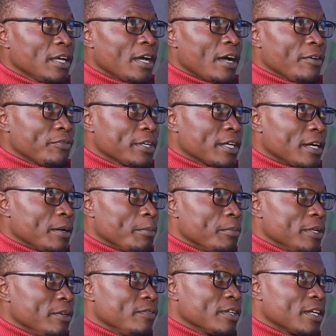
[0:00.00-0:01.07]
Africa,
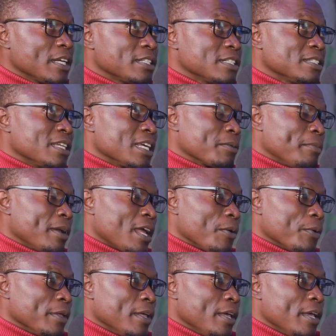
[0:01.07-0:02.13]
even countries like
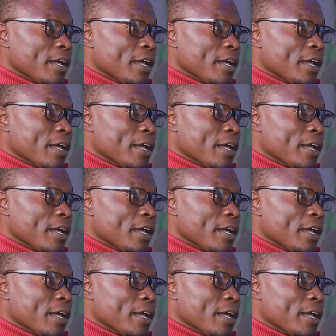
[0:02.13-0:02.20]
Malawi,